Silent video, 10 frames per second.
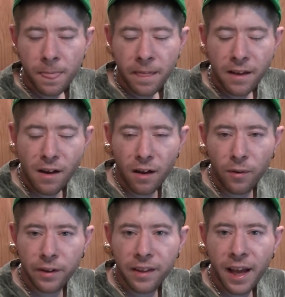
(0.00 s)
and not
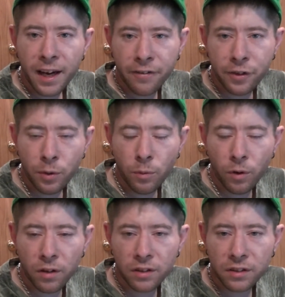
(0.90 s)
only that, if you
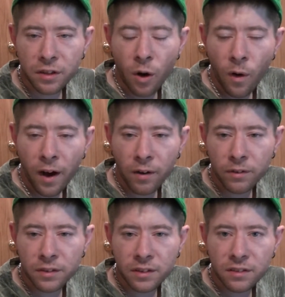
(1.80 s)
were to go
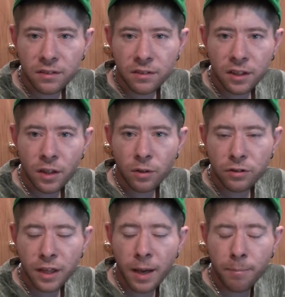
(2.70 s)
out and,
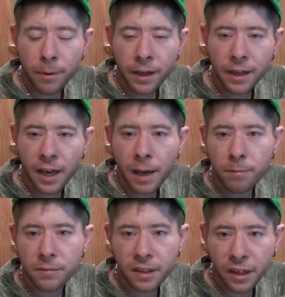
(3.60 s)
say big
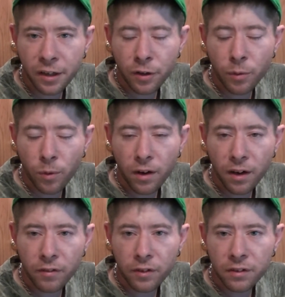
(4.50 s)
game deer or
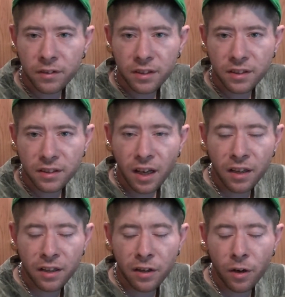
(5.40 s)
whatever, and
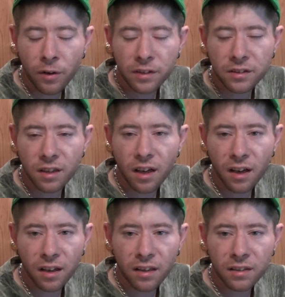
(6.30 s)
say, it's
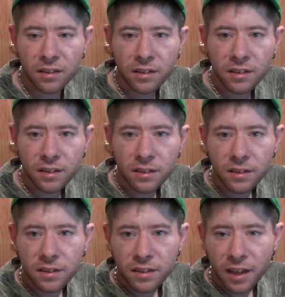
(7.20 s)
a
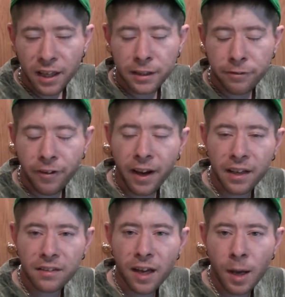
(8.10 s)
hit the
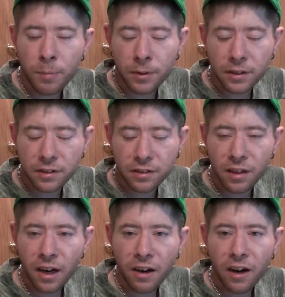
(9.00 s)
fan type of
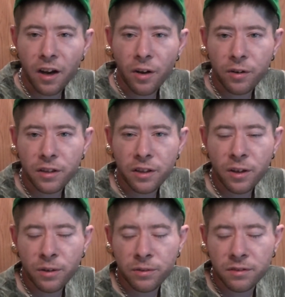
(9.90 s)
scenario,
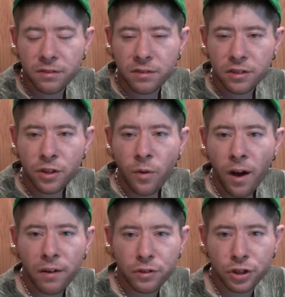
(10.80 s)
and you go
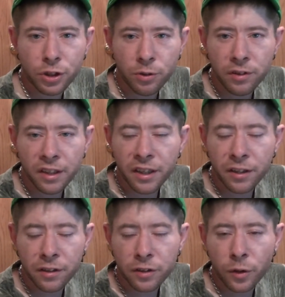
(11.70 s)
out and shoot a
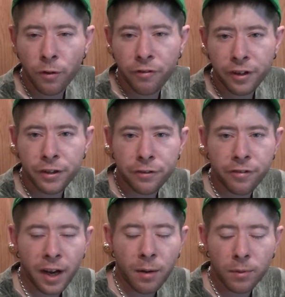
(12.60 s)
deer and it's going to feed your
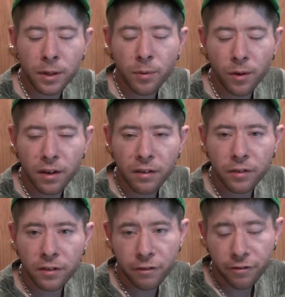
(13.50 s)
family,
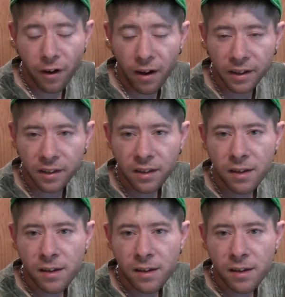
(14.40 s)
whatever, fine.